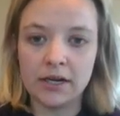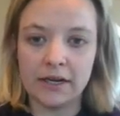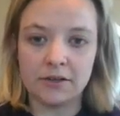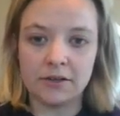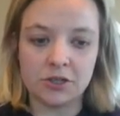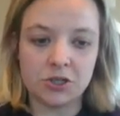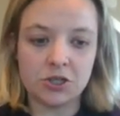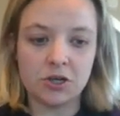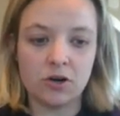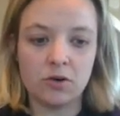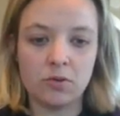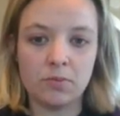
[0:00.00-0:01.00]
And to
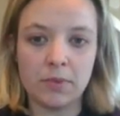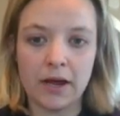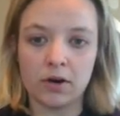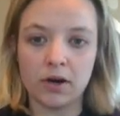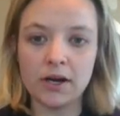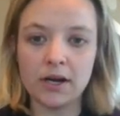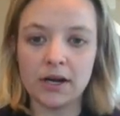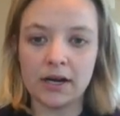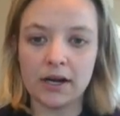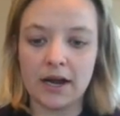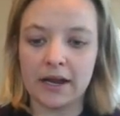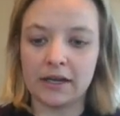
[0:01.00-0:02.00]
show my work,
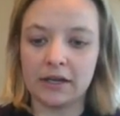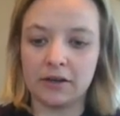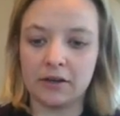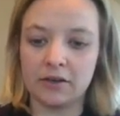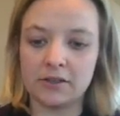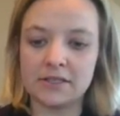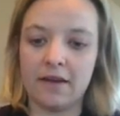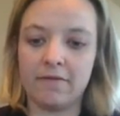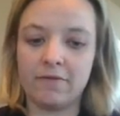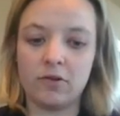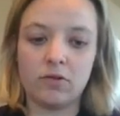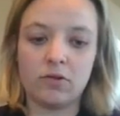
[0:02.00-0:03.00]
I can say
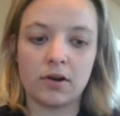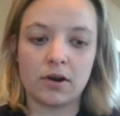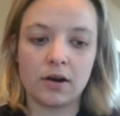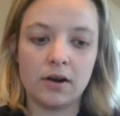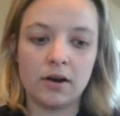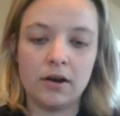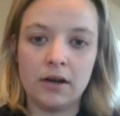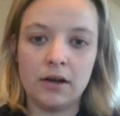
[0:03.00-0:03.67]
4